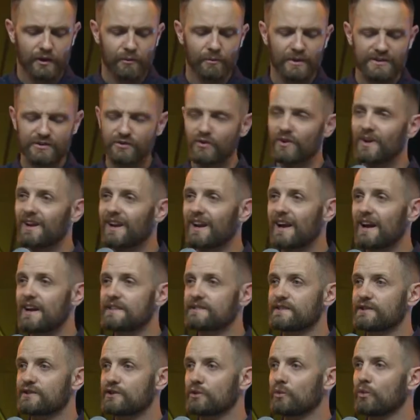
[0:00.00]
You must
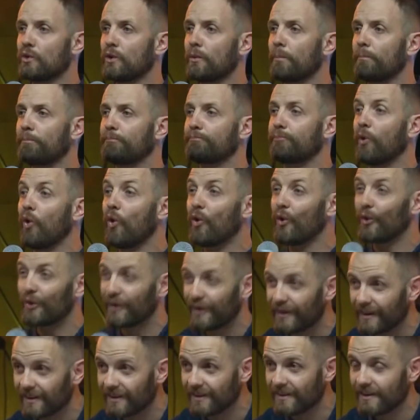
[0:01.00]
realize that you were
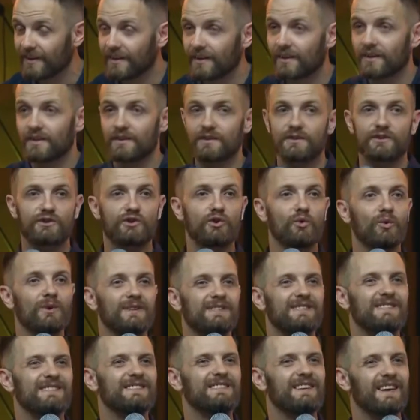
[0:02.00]
born to
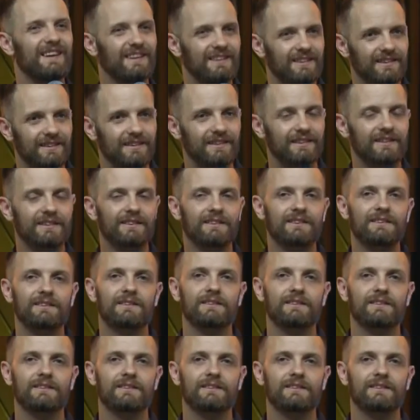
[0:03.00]
ascend.